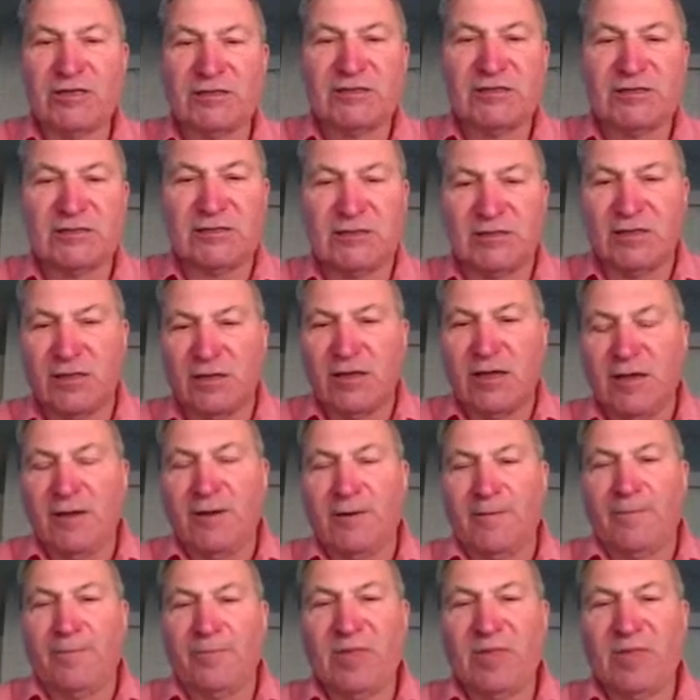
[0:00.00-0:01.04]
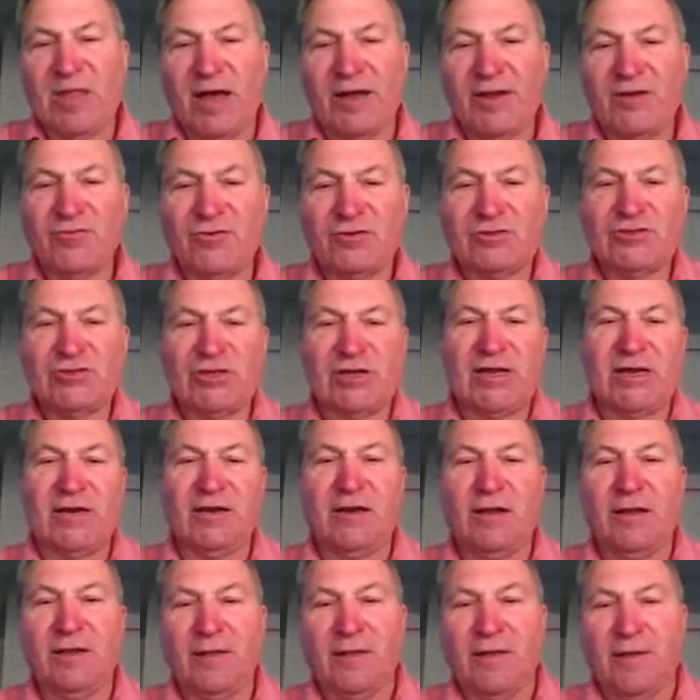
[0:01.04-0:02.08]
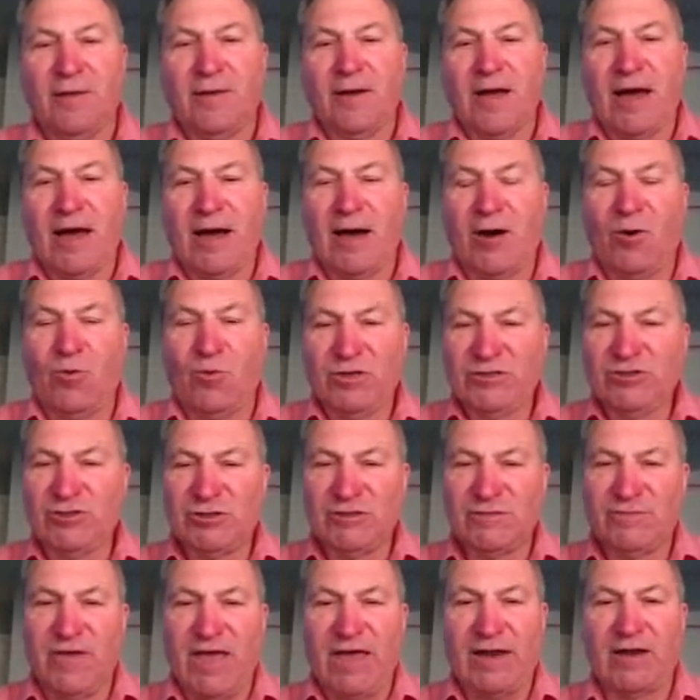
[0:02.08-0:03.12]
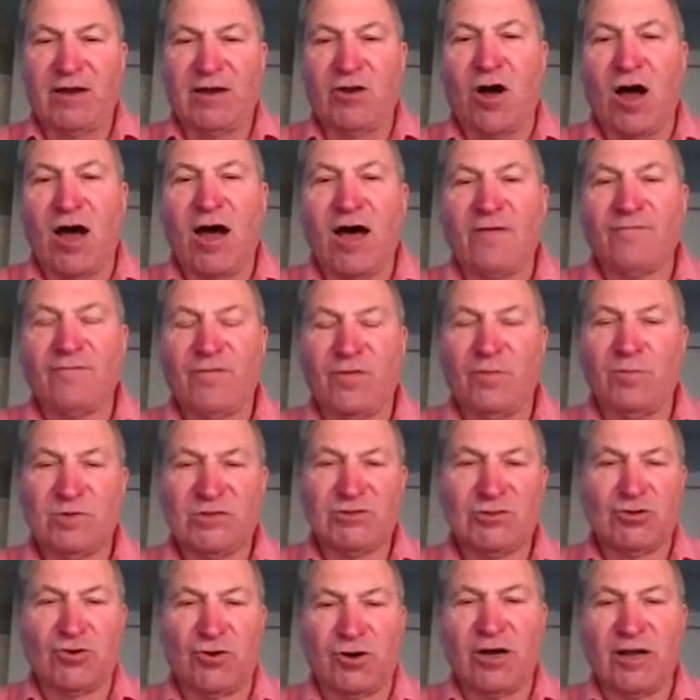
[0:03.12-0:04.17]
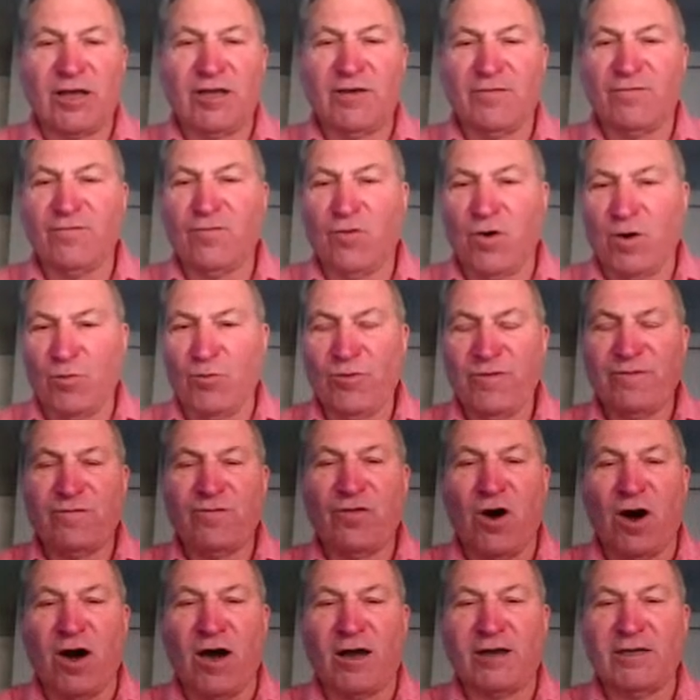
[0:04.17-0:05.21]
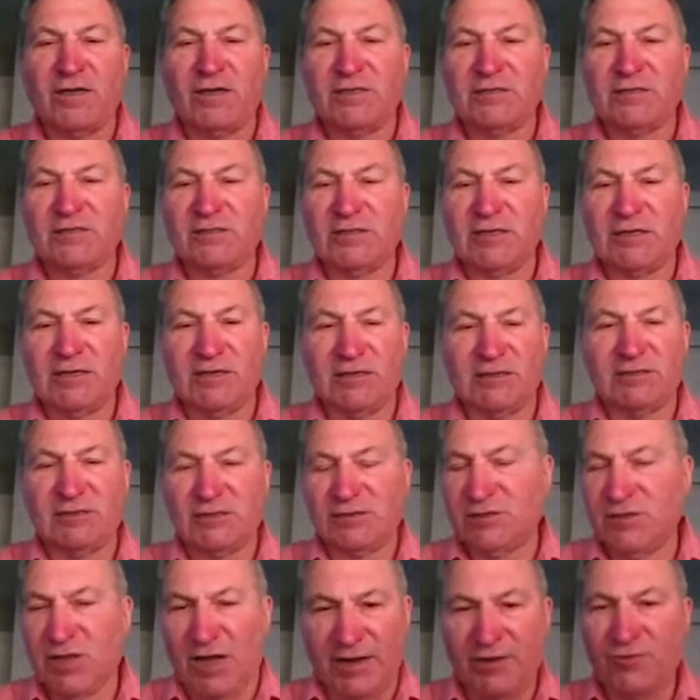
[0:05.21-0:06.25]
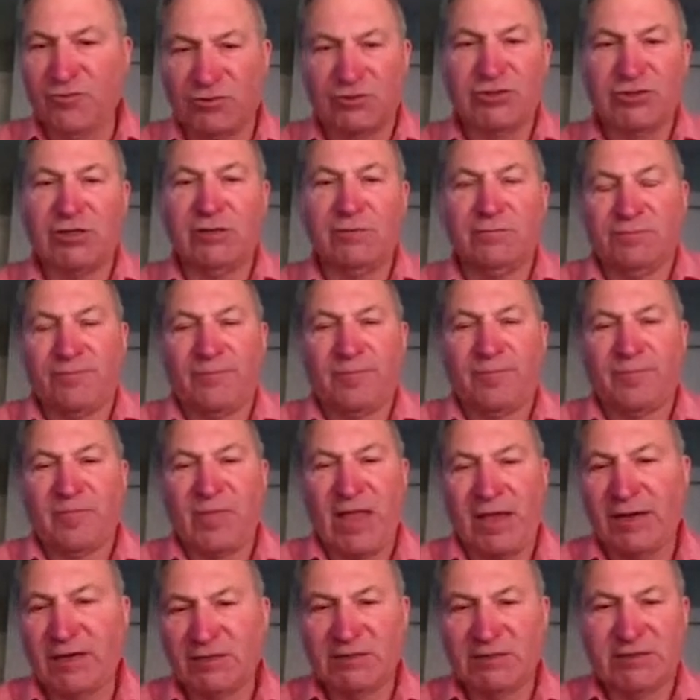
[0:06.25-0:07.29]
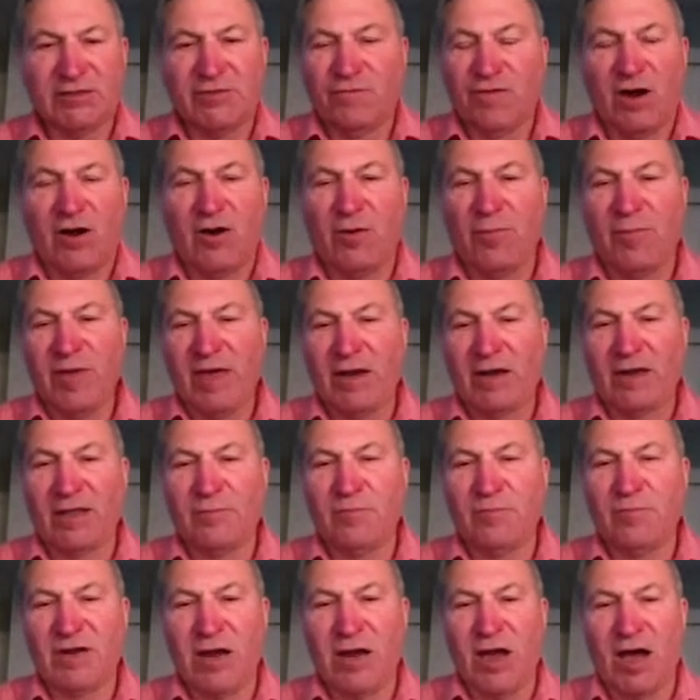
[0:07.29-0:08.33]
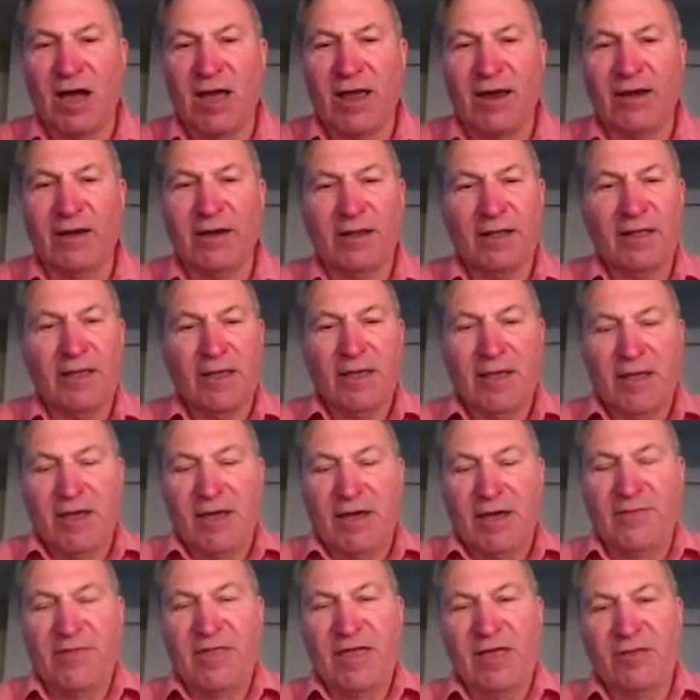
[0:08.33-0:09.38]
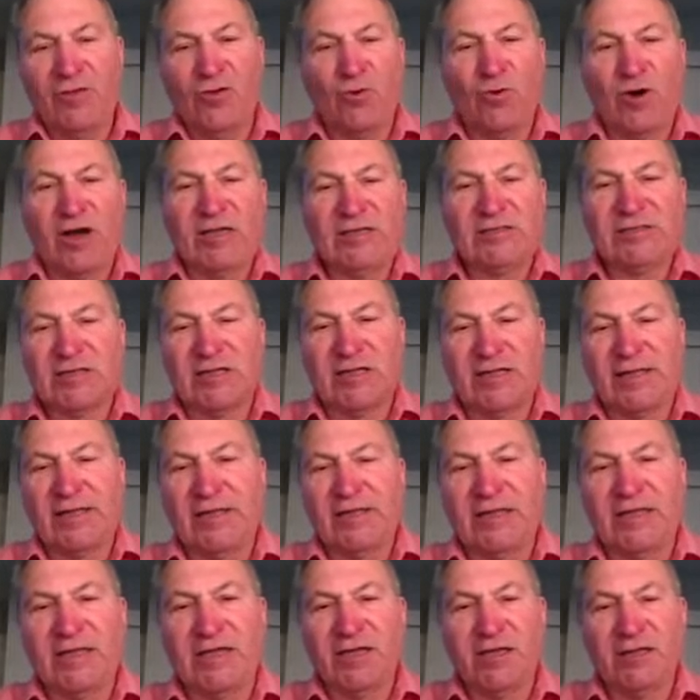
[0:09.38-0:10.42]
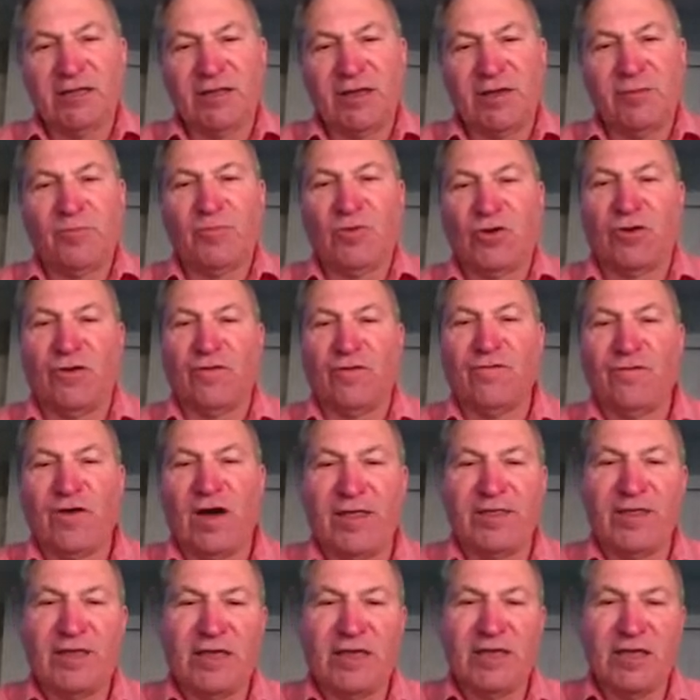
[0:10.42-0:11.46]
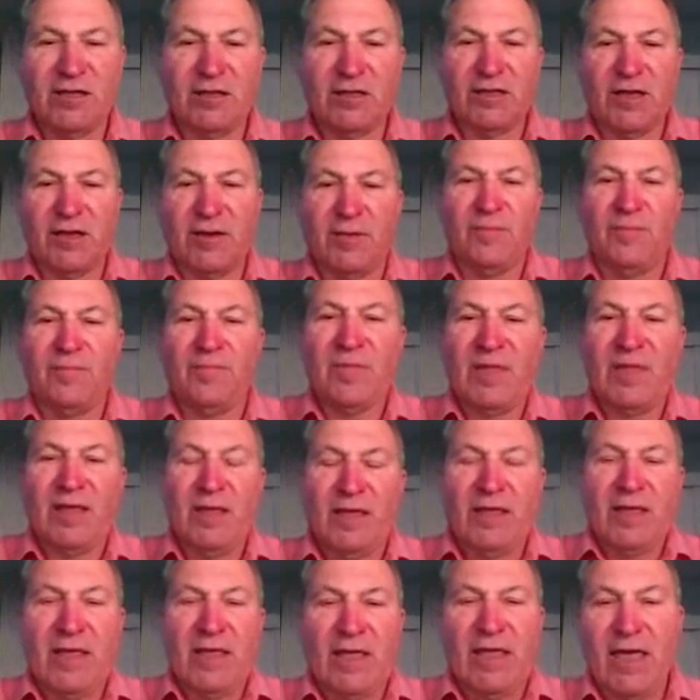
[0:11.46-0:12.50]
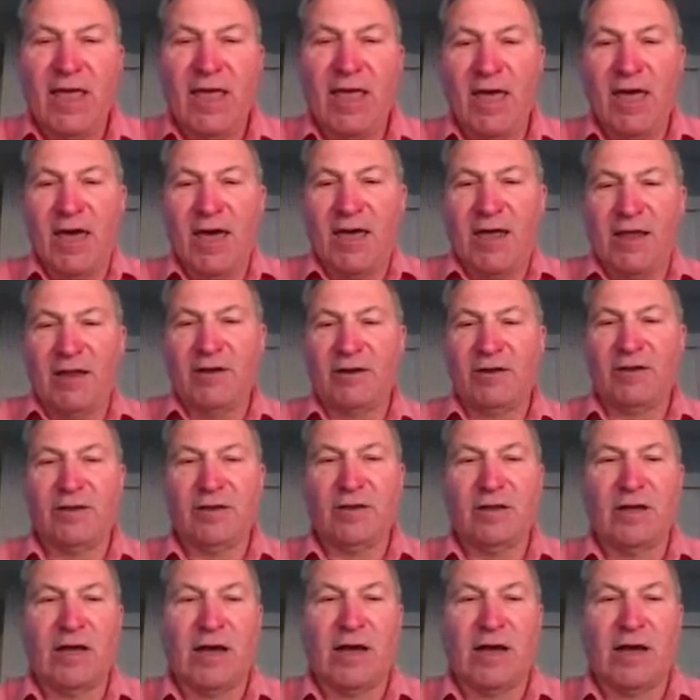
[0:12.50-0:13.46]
is nitrogen, which is vented off. A majority of what we've got is nitrogen, and it's environmentally benign. And then you isolate the helium, purify the helium, and